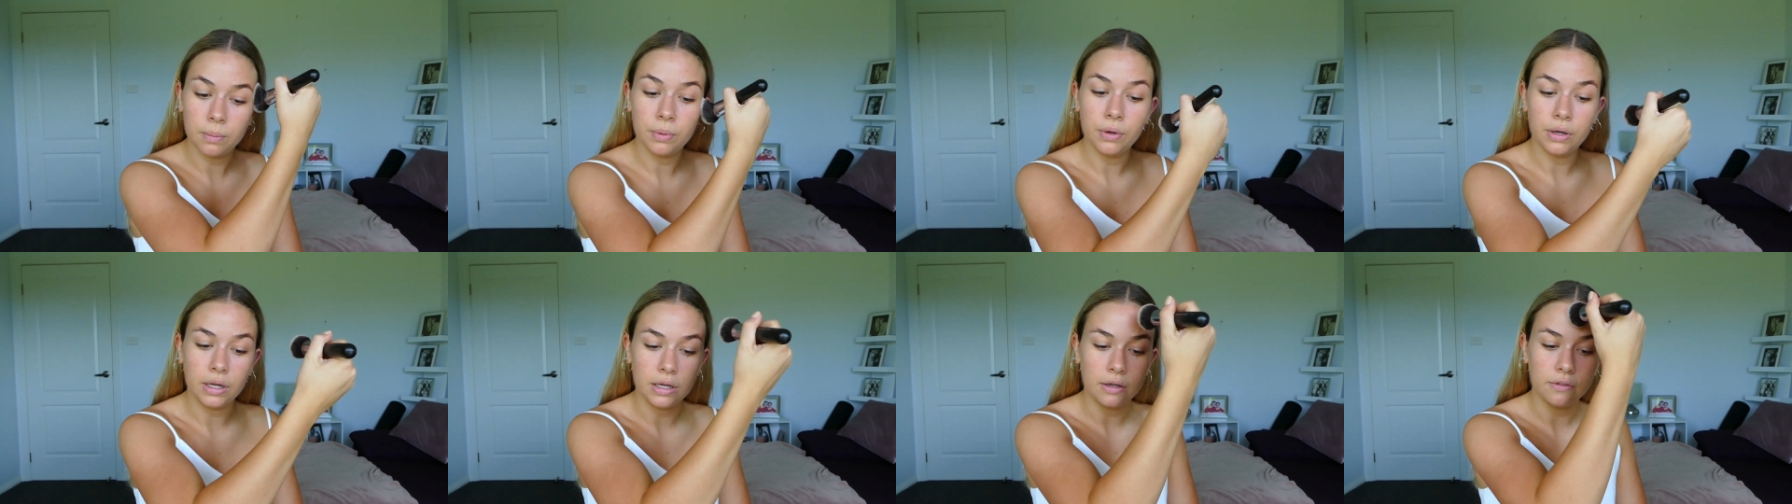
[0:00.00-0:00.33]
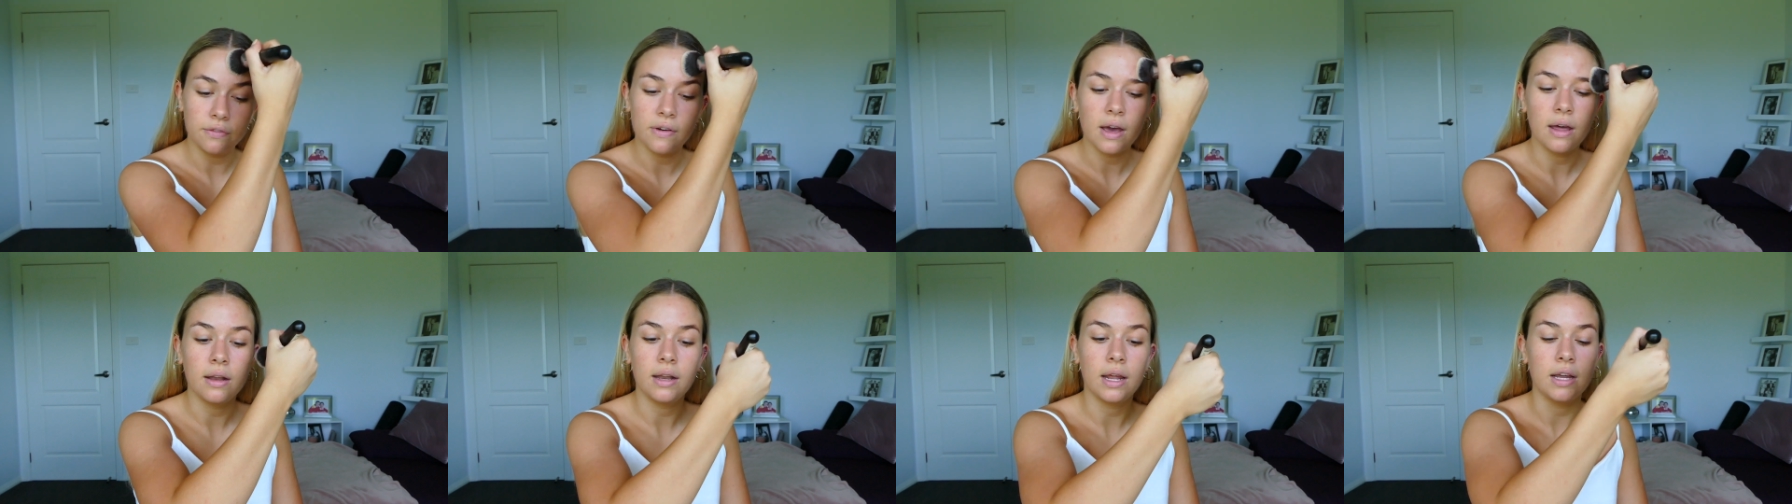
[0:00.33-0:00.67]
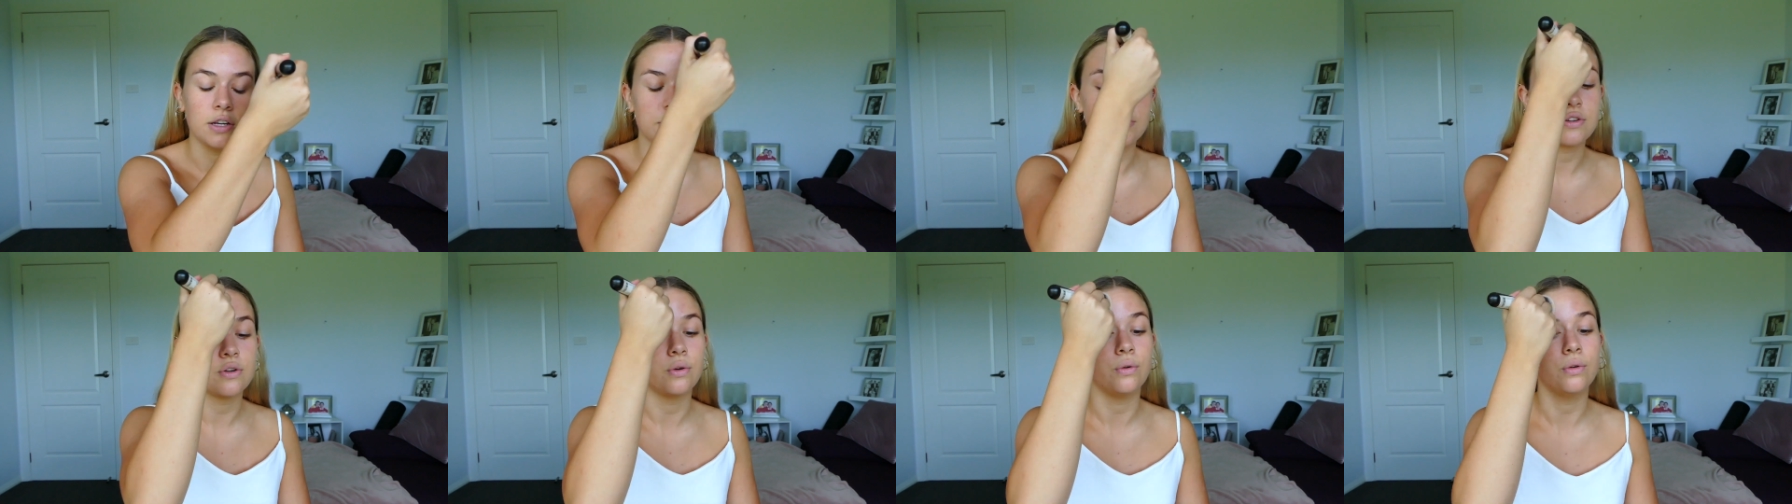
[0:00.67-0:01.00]
putting
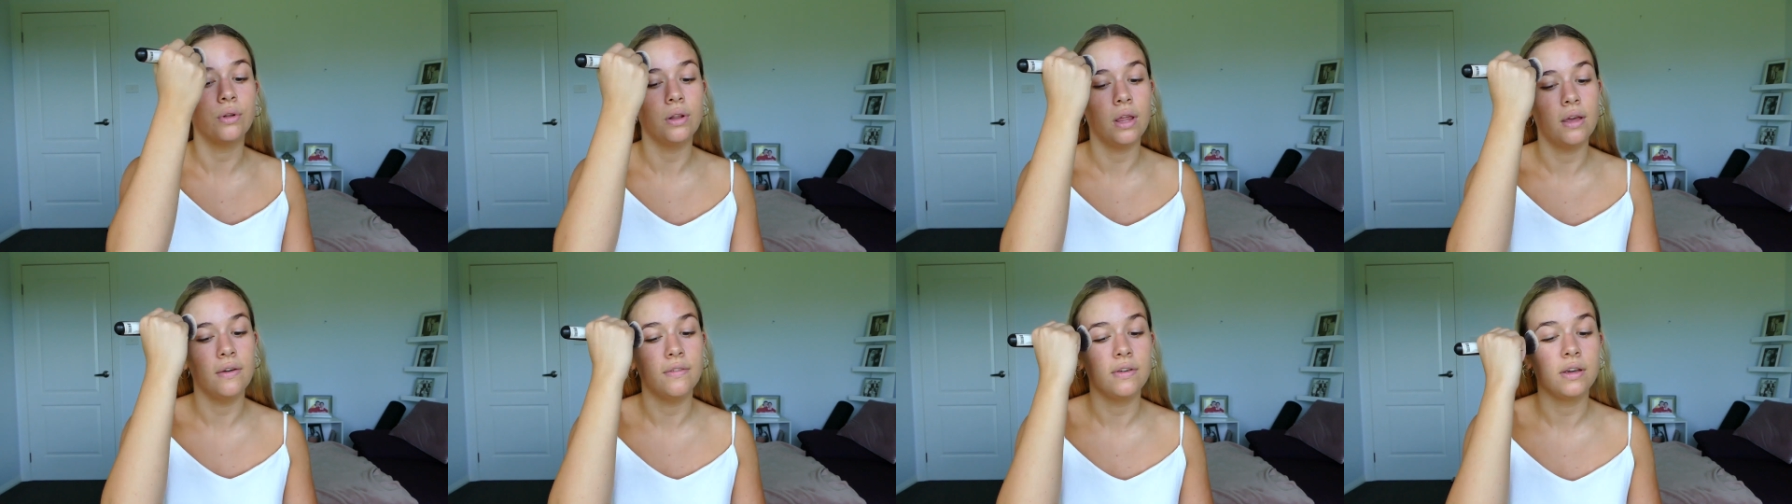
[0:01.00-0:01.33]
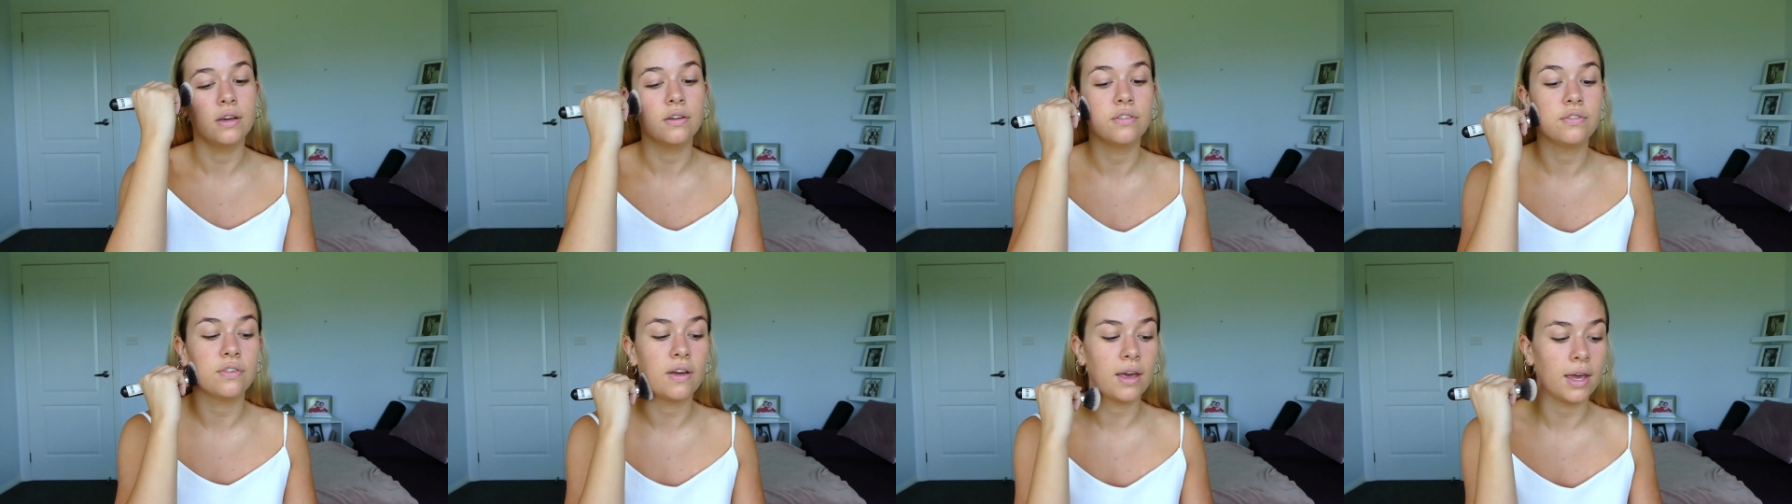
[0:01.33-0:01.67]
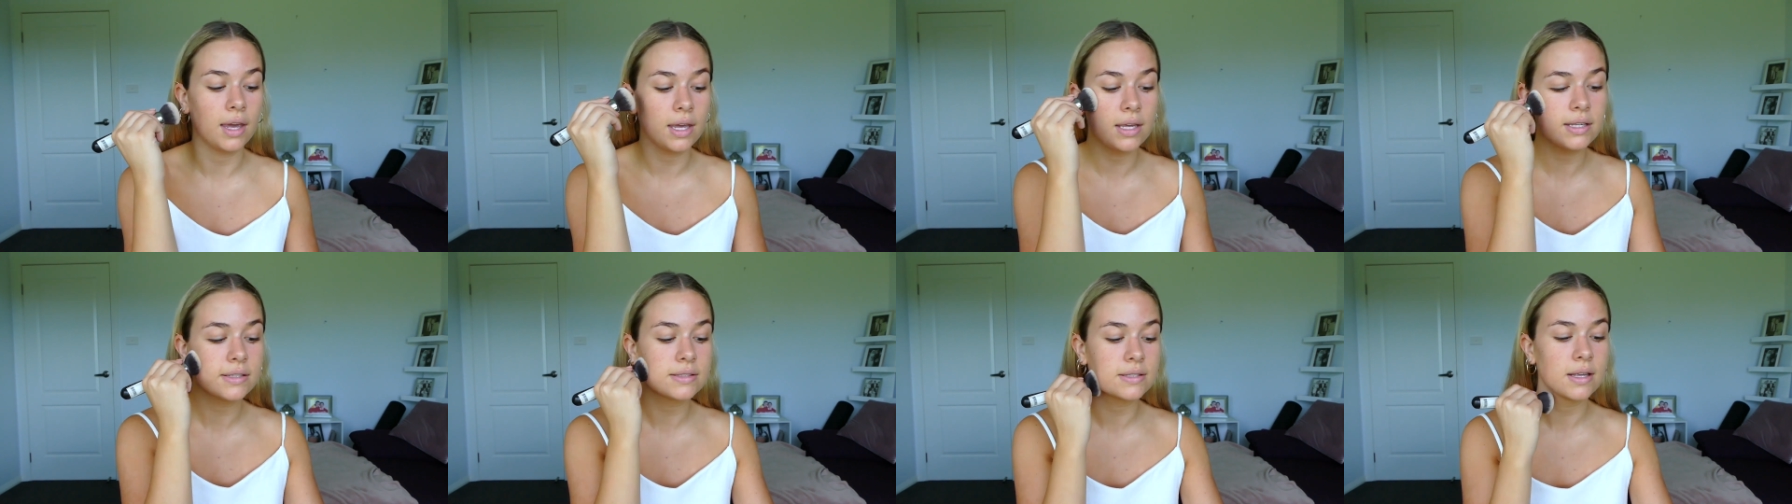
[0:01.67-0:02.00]
foundation all over your
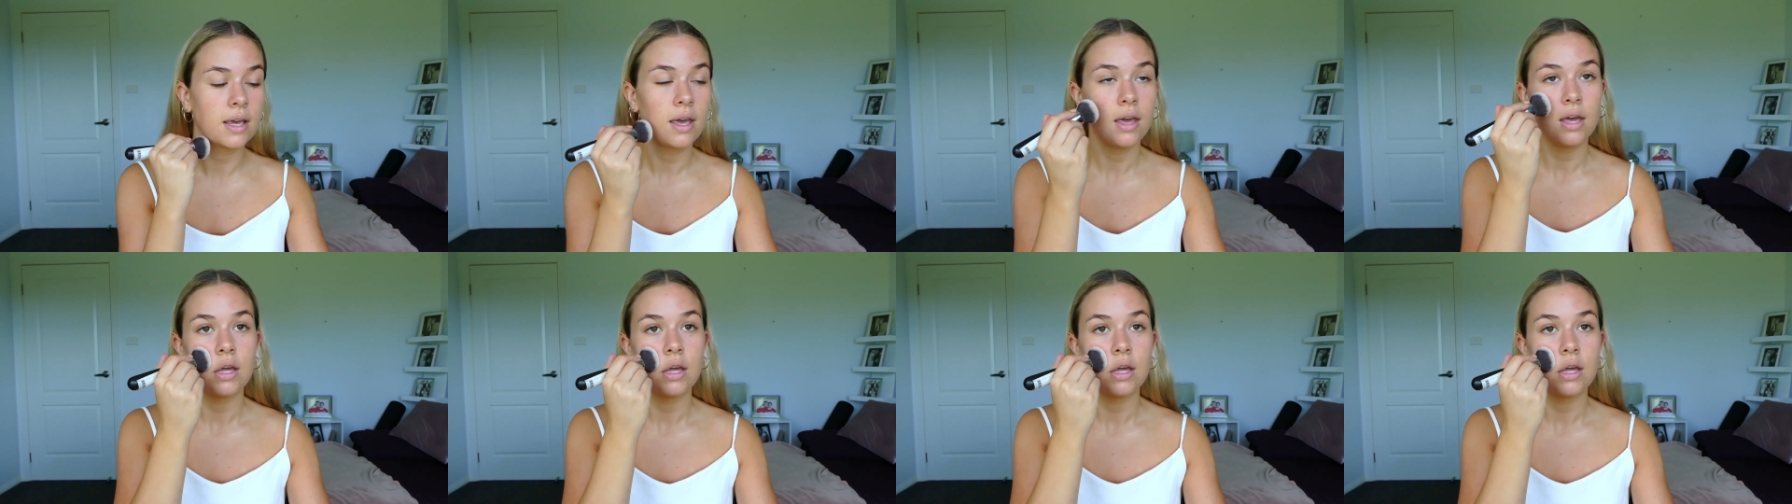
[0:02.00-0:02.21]
face,